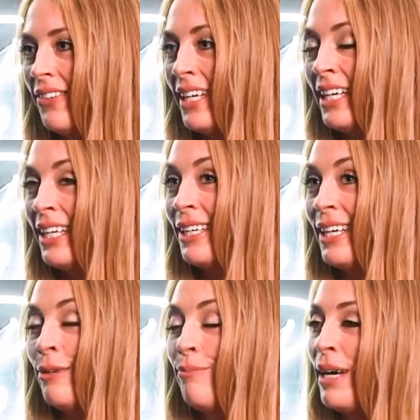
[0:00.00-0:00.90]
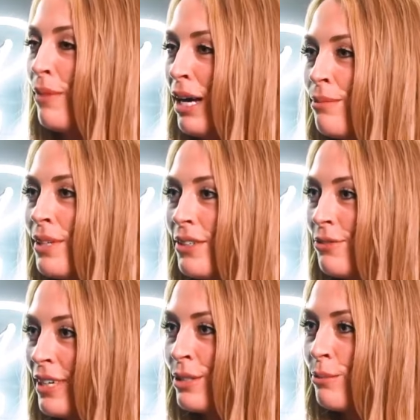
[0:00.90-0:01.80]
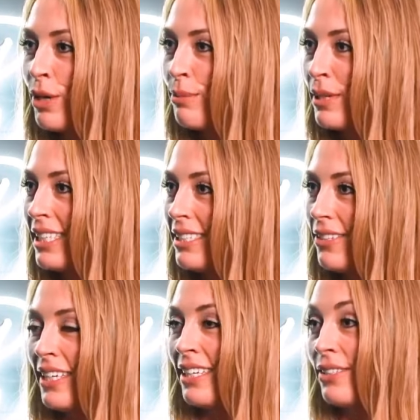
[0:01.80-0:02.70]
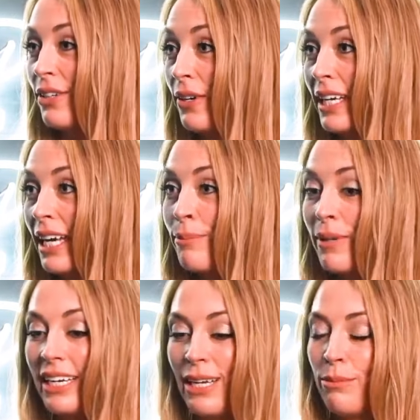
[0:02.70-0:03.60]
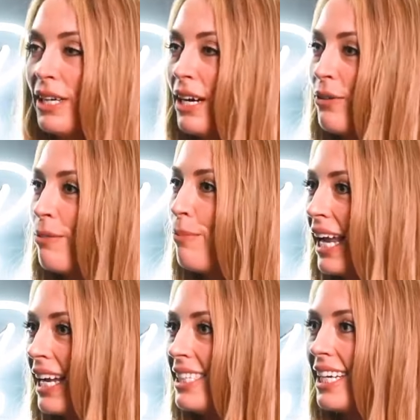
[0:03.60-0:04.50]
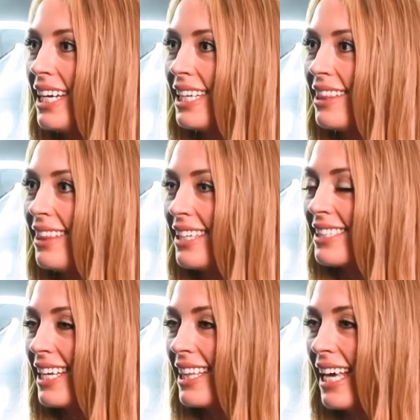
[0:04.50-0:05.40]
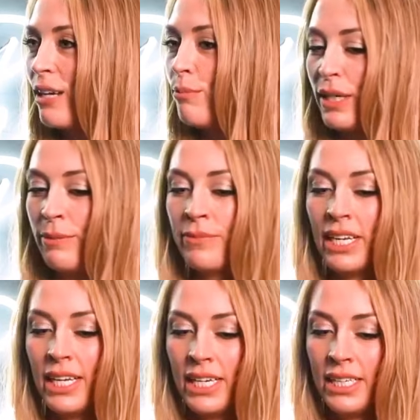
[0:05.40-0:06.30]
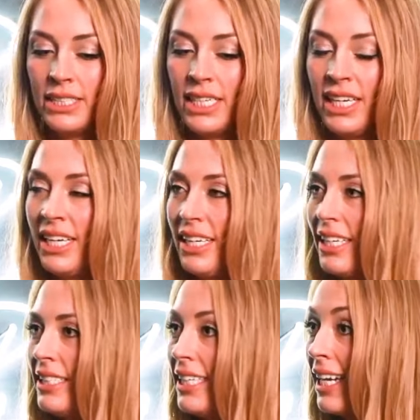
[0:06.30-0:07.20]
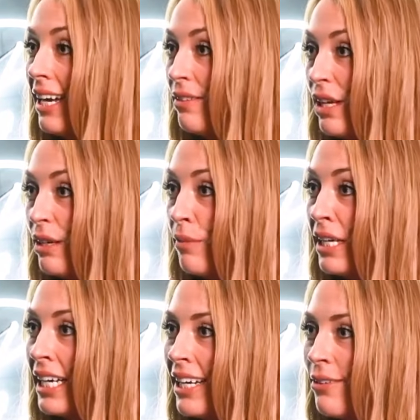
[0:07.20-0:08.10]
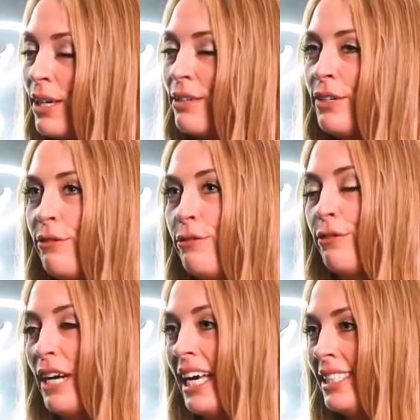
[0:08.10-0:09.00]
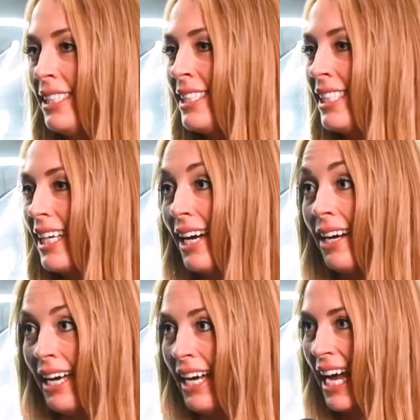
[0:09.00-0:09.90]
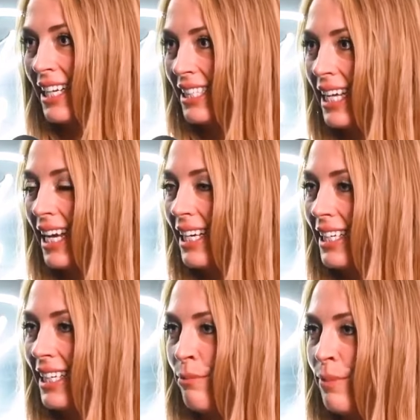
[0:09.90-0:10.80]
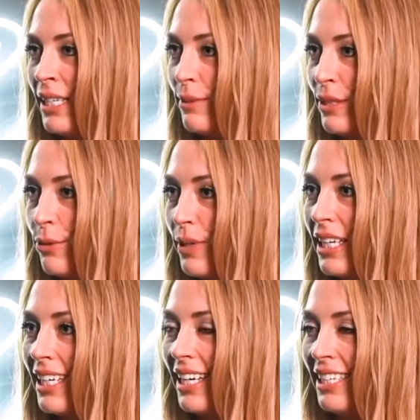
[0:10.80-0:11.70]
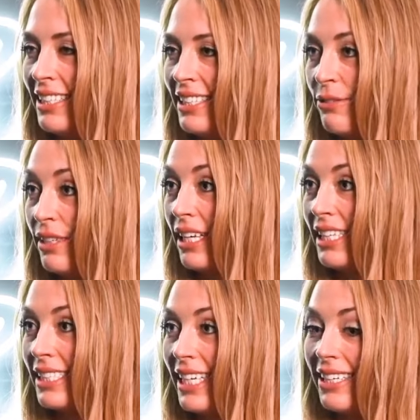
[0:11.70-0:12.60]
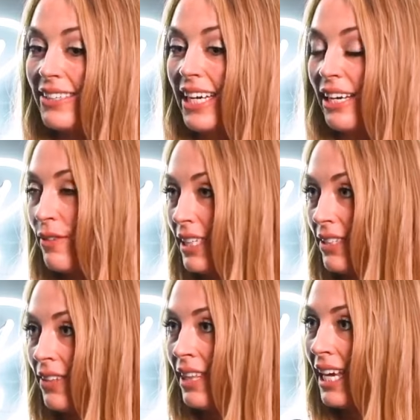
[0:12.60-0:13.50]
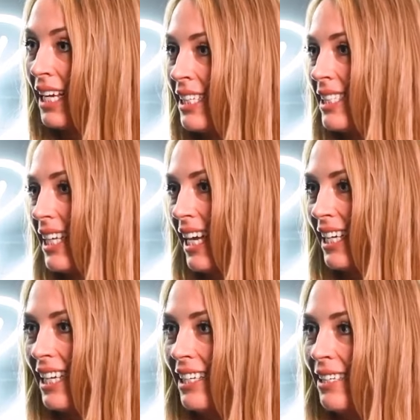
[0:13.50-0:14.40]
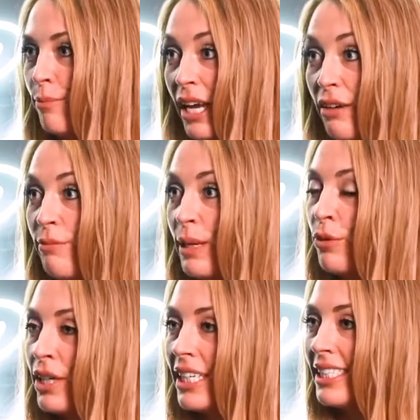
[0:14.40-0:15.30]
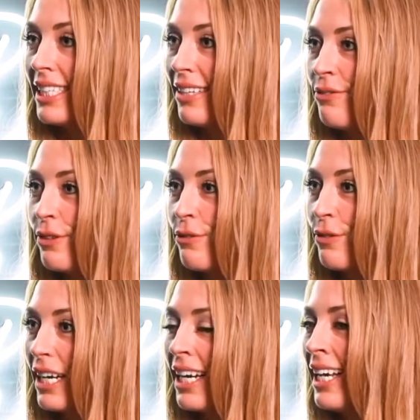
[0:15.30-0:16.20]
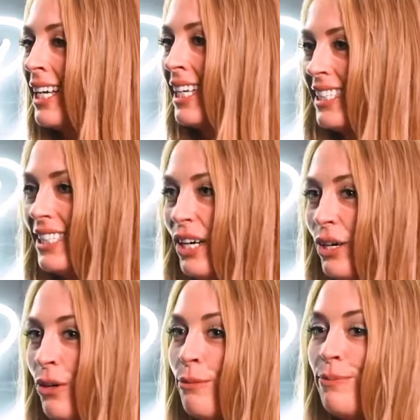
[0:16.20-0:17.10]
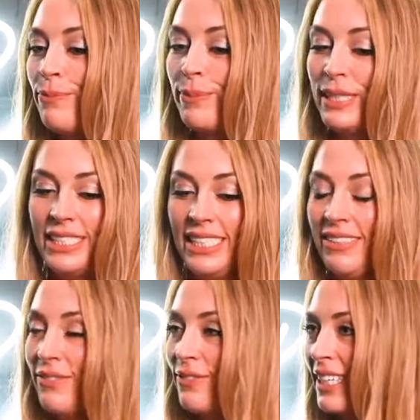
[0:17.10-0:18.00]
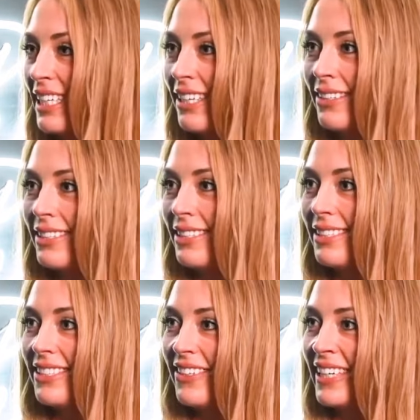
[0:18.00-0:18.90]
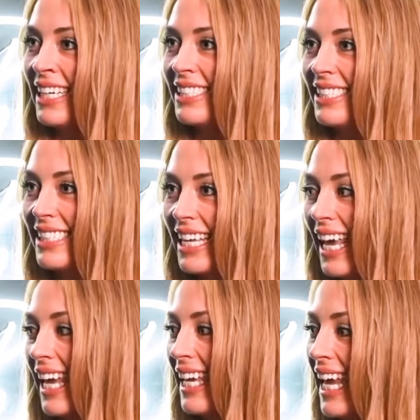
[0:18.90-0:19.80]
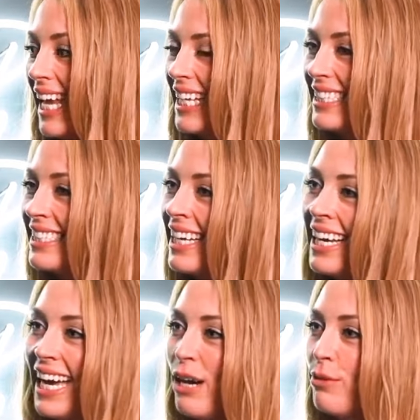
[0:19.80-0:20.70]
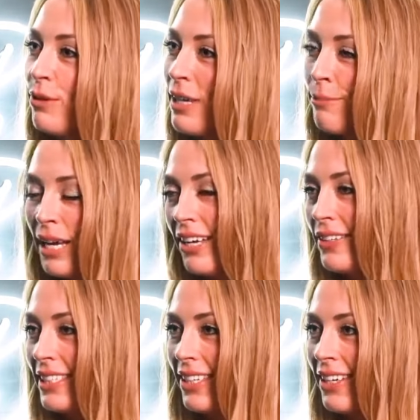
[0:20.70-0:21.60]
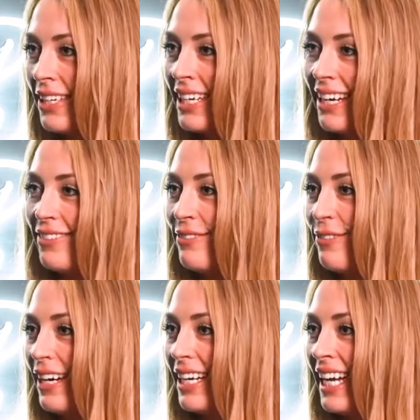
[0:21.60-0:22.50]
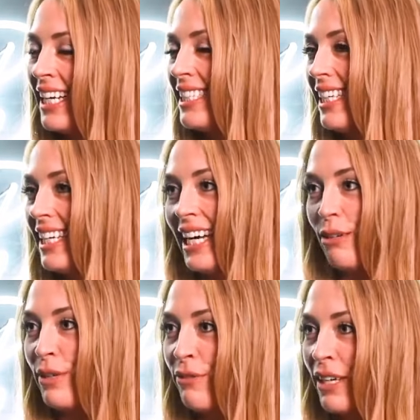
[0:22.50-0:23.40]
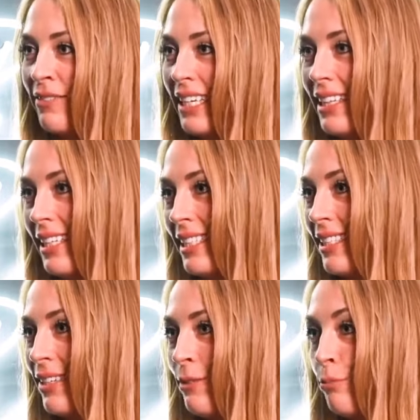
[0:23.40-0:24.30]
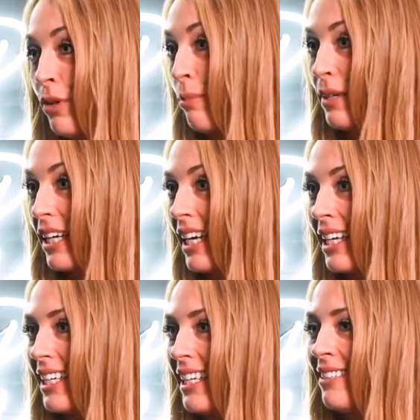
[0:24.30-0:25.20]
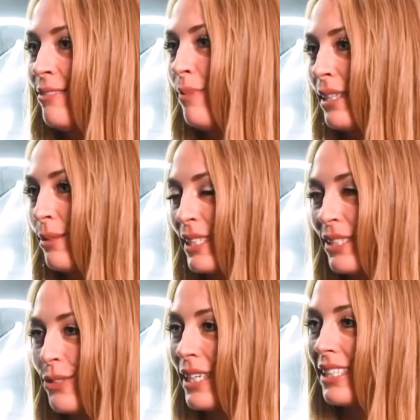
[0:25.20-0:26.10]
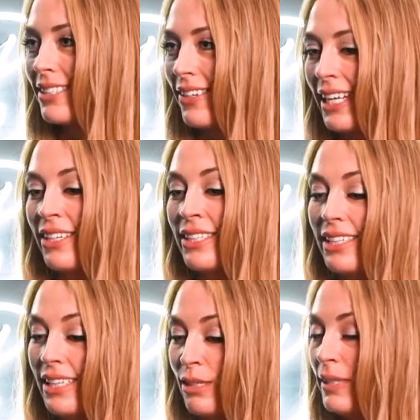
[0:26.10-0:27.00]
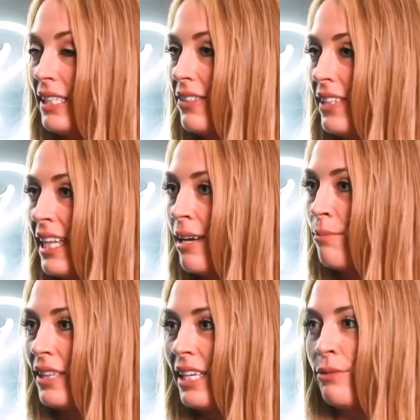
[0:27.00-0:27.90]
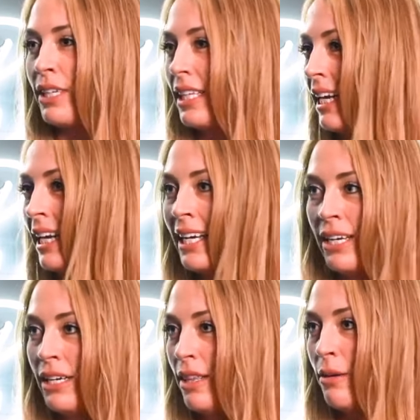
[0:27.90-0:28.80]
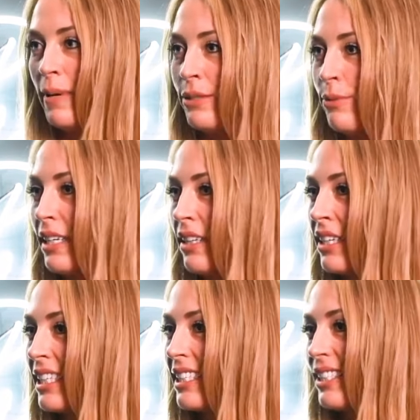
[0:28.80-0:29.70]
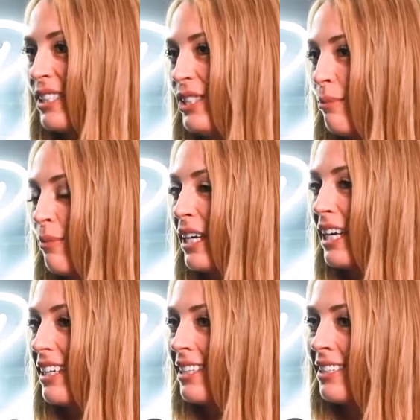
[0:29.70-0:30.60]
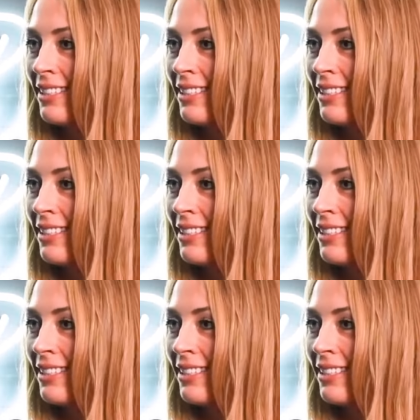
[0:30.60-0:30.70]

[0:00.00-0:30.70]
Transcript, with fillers: Well, my mom owned rental properties, so when I was growing up, I'd help her out with painting and things like that. But she didn't have a lot of money. One of her friends uh, had a tenant in the basement suite, and she realized that okay, if I do this, I can pay off my mortgage and live for free. Mm-hmm. So but she didn't really know what she was doing. And she's like, hey, kids, how about I pay you a dollar every Friday to help me renovate this property and right. basement suite? So I learned a little bit doing that. But then, really, the best way to learn is just jumping in and